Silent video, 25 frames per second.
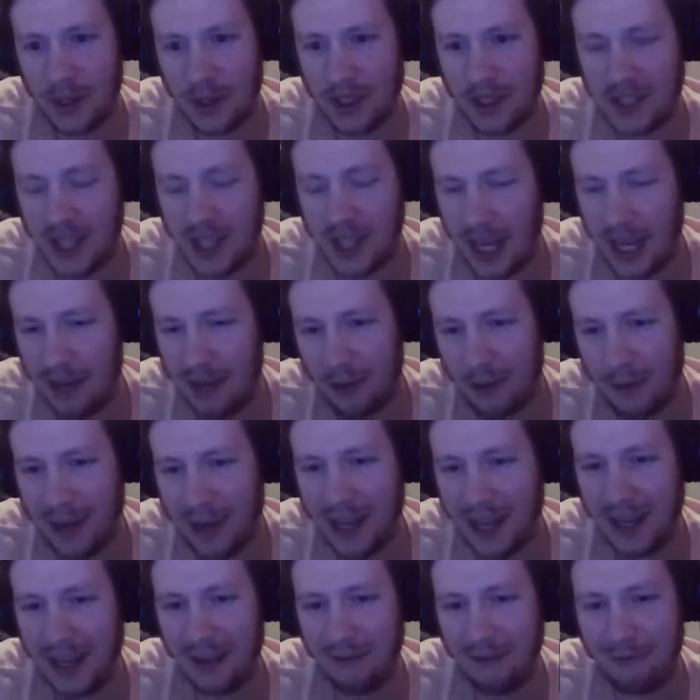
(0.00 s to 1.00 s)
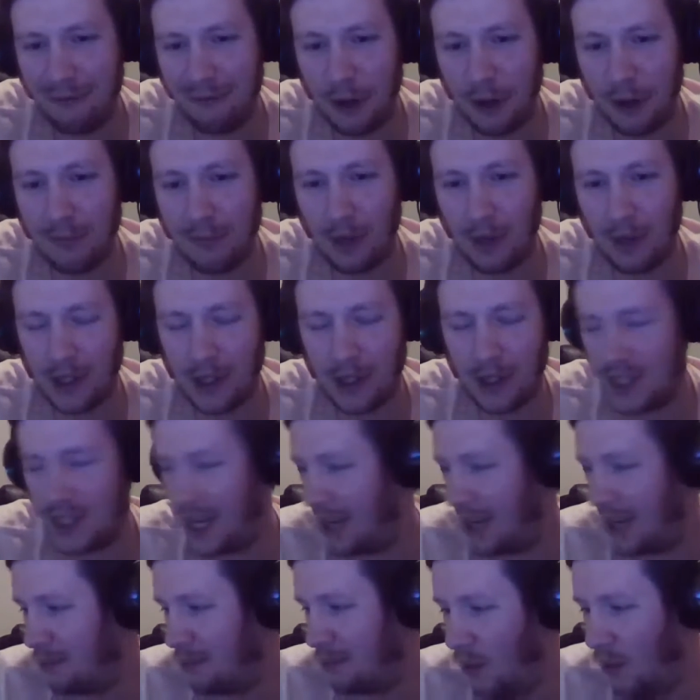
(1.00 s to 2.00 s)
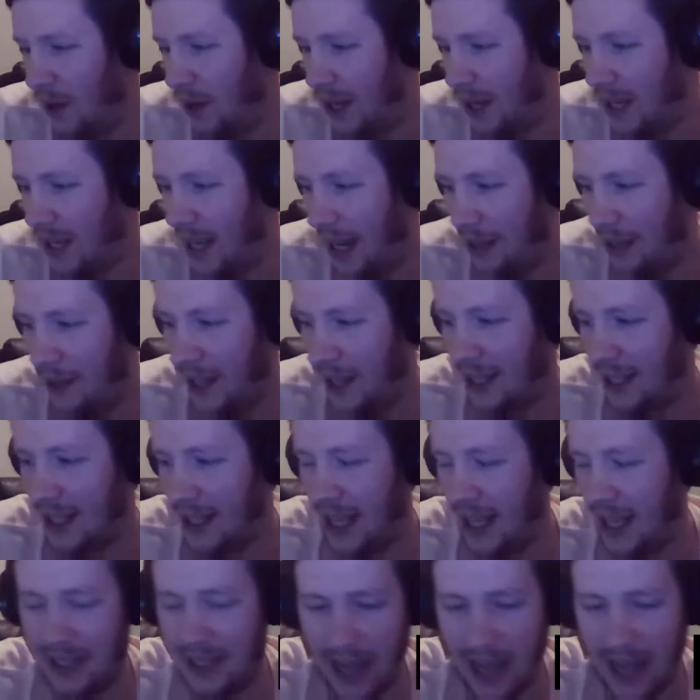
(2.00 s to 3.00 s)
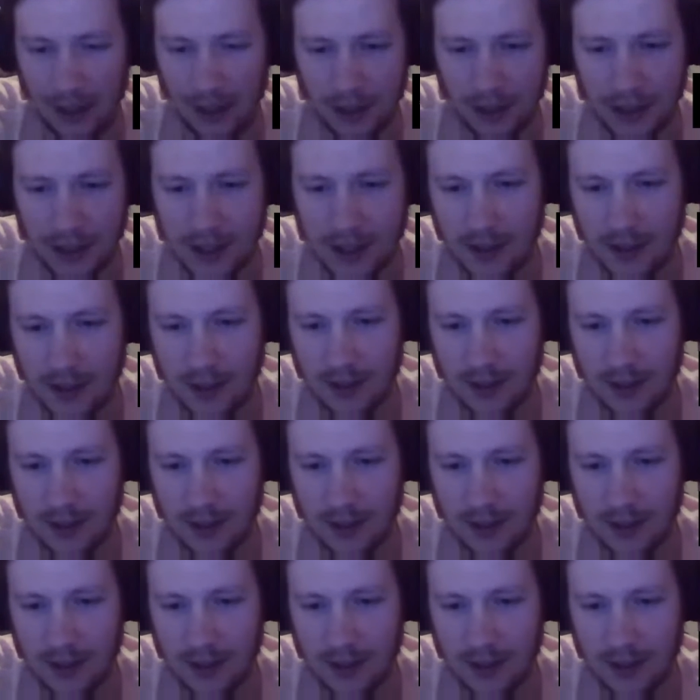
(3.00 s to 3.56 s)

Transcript: say, from a football standpoint, I think that Dallas,